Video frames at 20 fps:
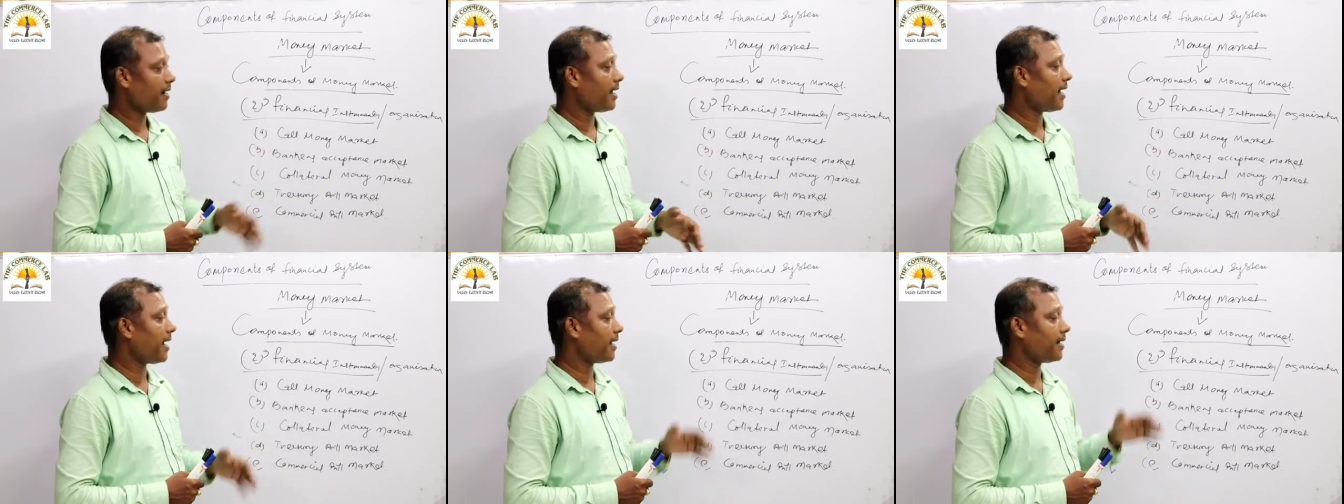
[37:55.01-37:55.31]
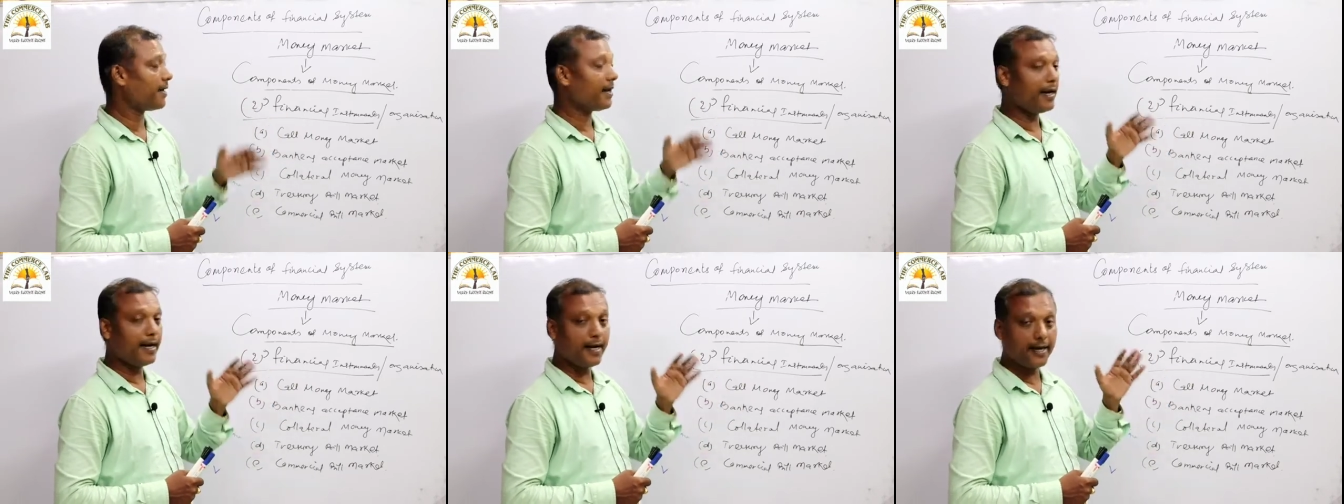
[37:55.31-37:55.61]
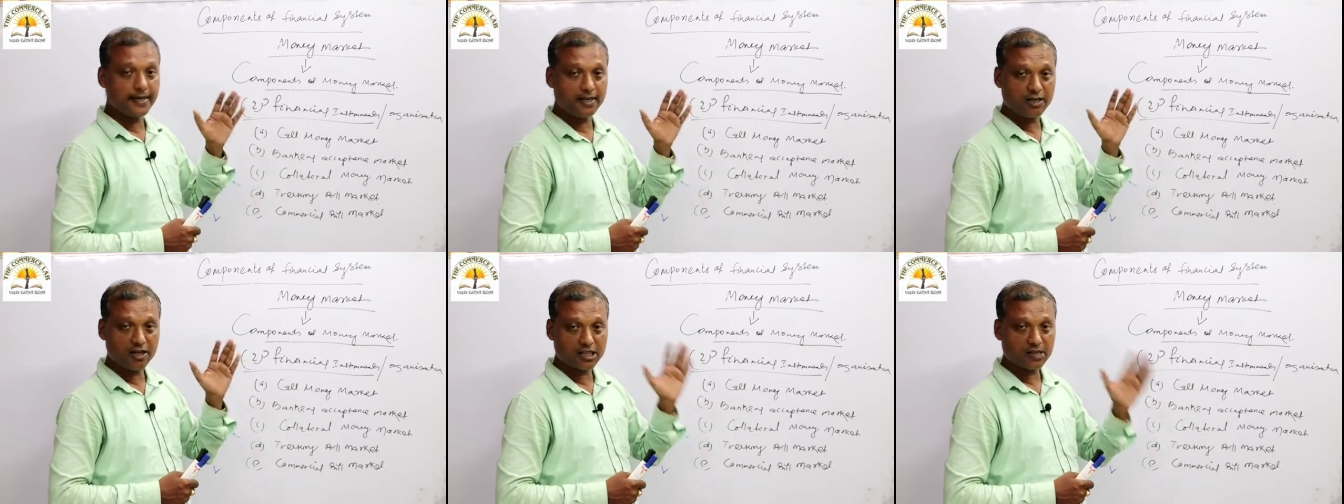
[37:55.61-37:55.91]
and
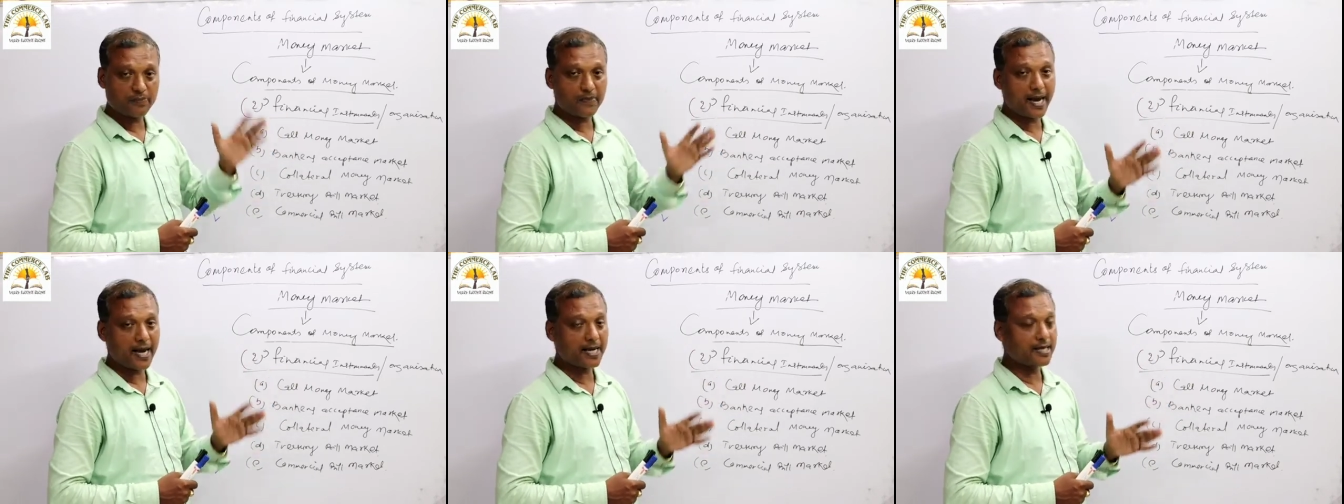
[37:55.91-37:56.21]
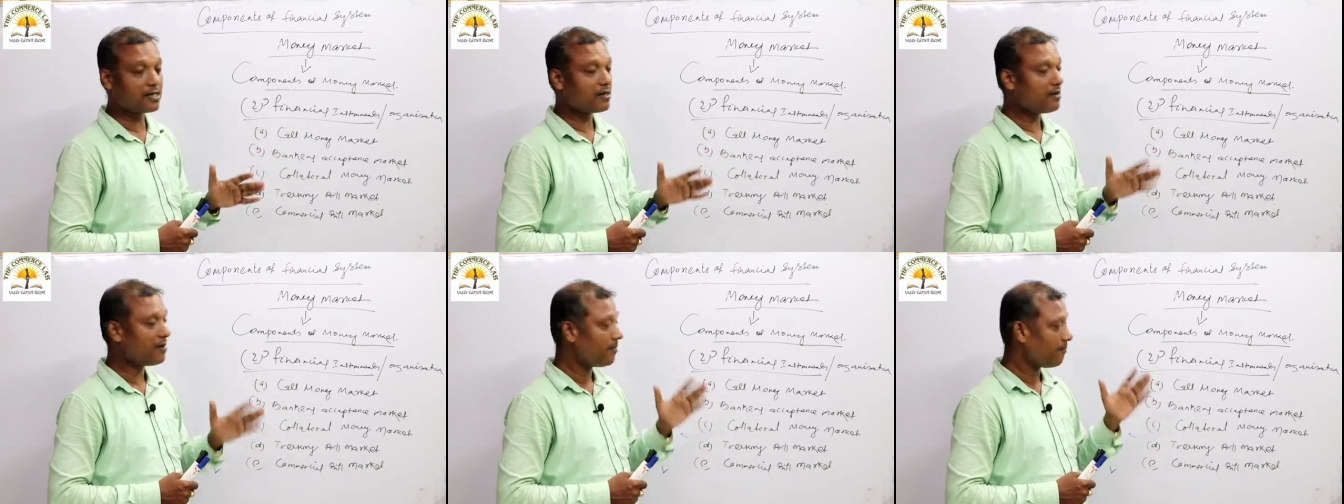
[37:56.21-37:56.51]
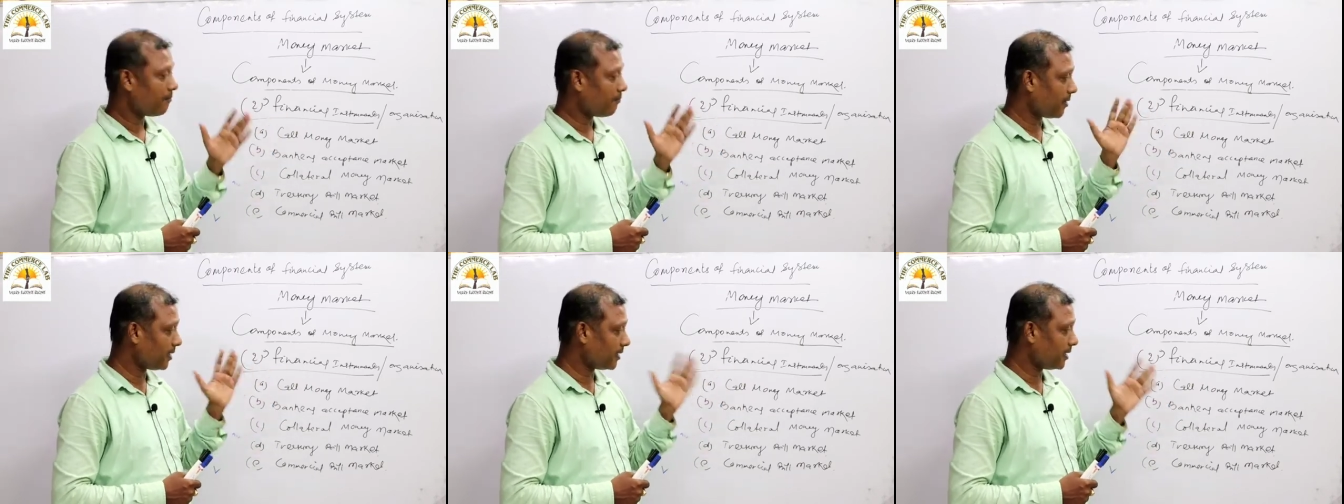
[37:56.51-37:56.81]
indigenous banks,
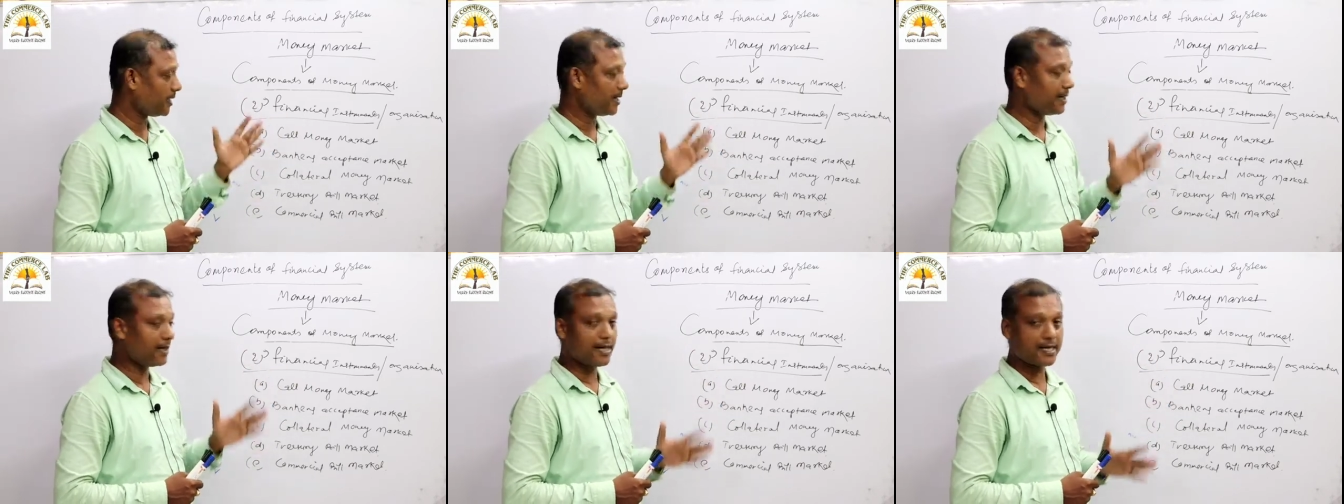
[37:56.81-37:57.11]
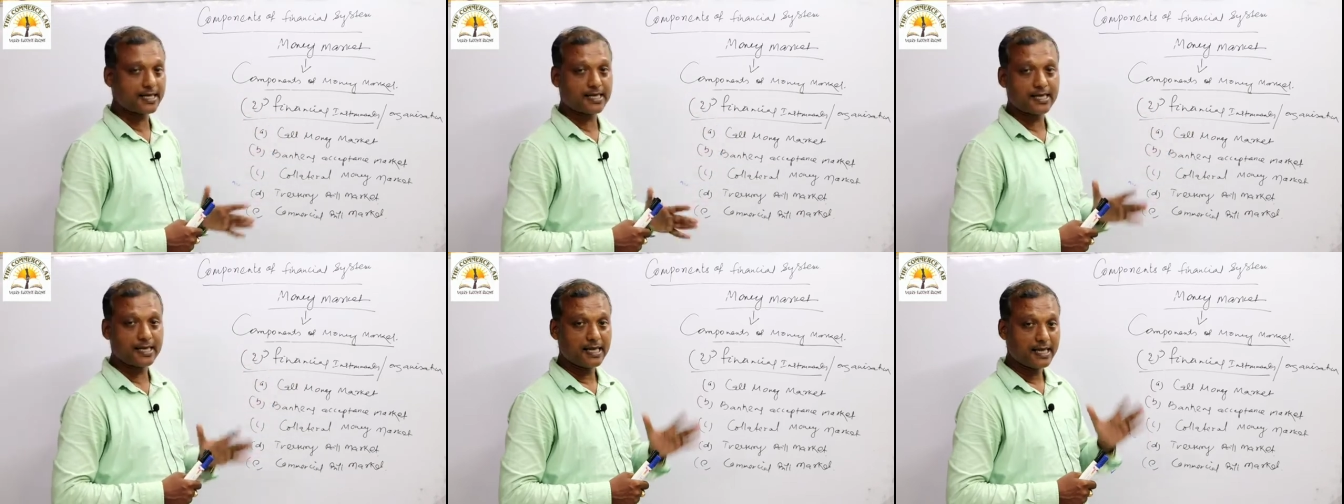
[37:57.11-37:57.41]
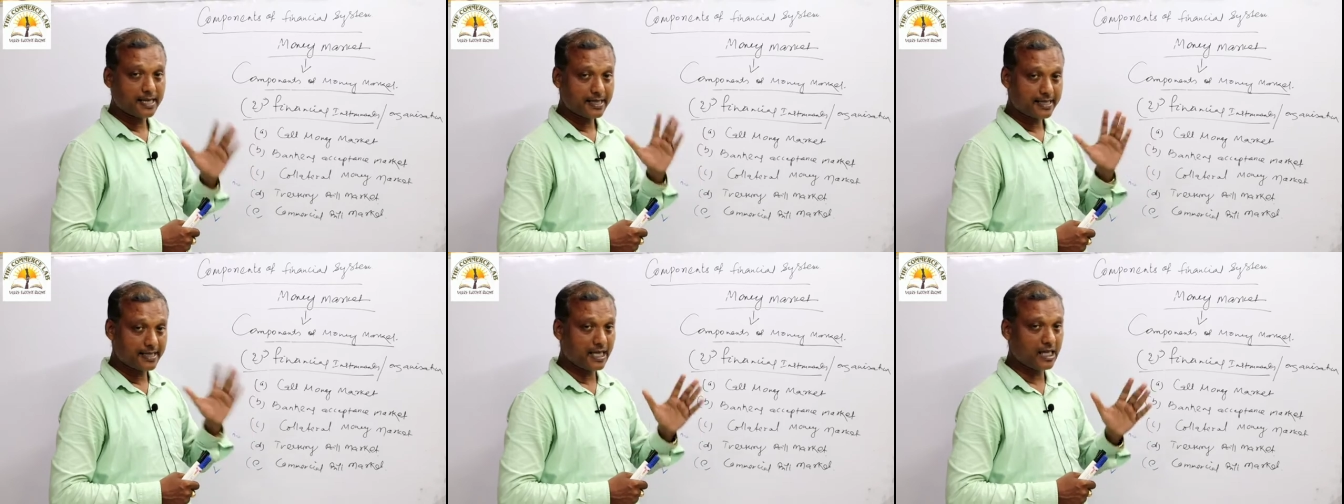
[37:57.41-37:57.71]
money lenders,
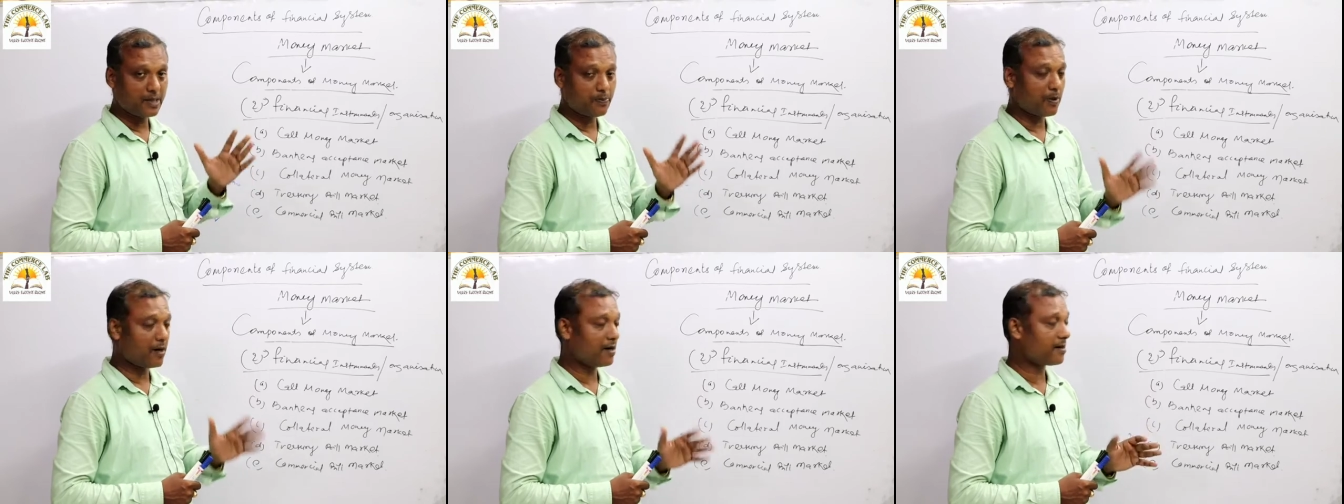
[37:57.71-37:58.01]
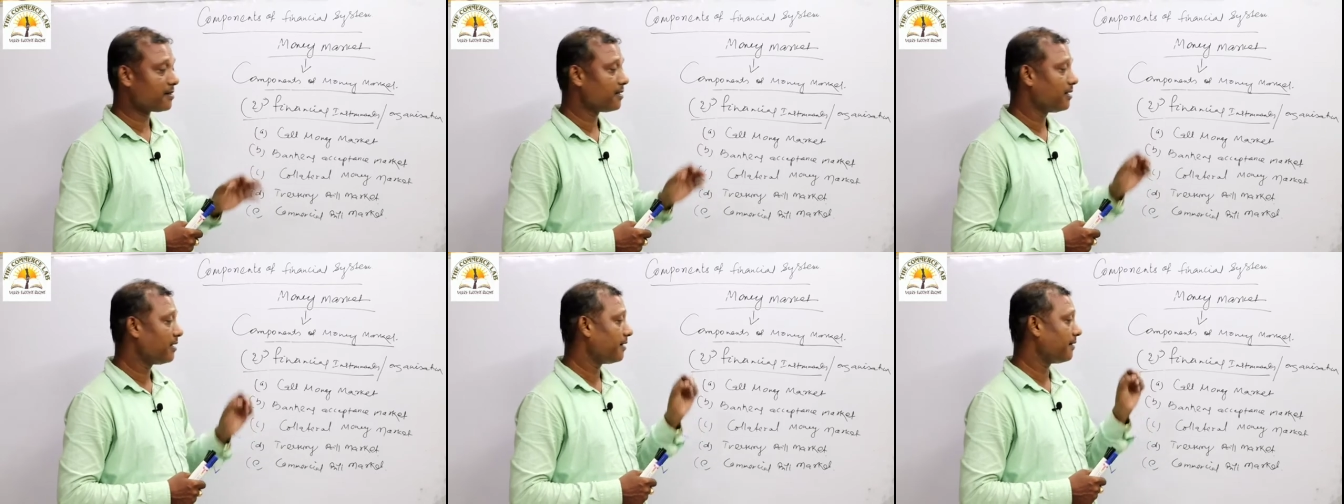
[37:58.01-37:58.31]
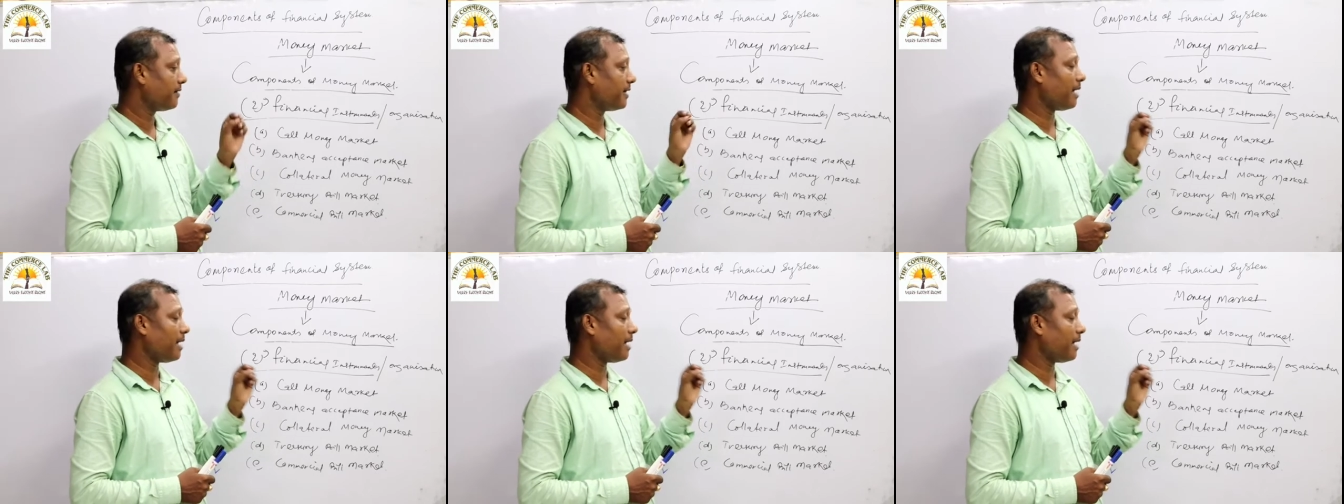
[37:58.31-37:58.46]
seed fund,